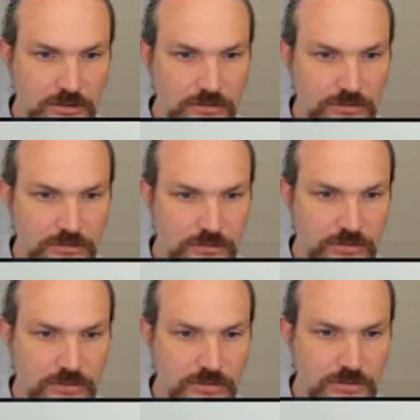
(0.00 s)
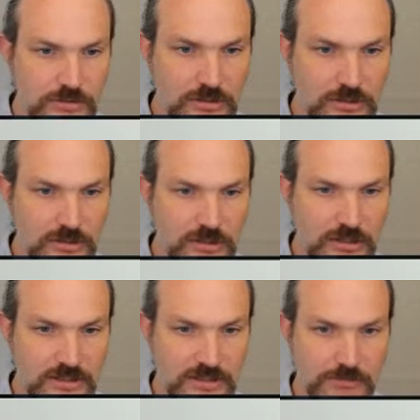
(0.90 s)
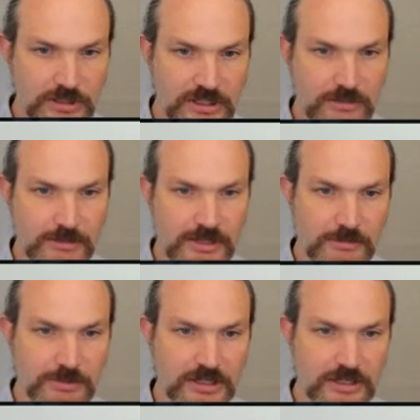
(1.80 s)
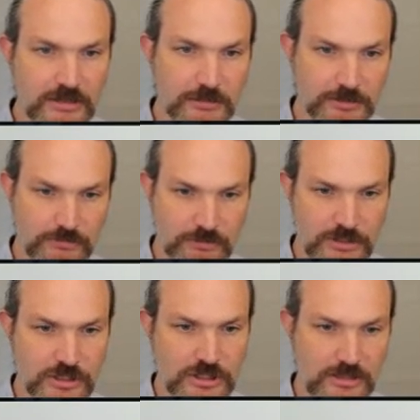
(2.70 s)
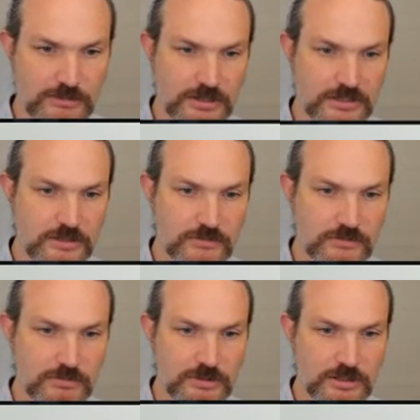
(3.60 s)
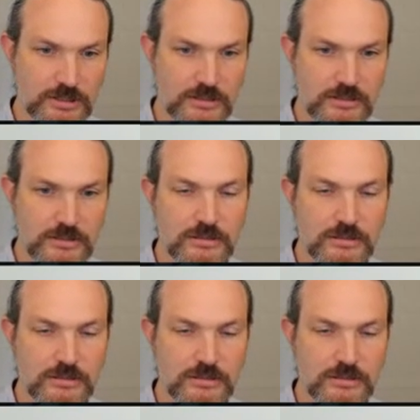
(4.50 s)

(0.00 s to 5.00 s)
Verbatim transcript: Well, it's complaining about not being able to reach the API server, but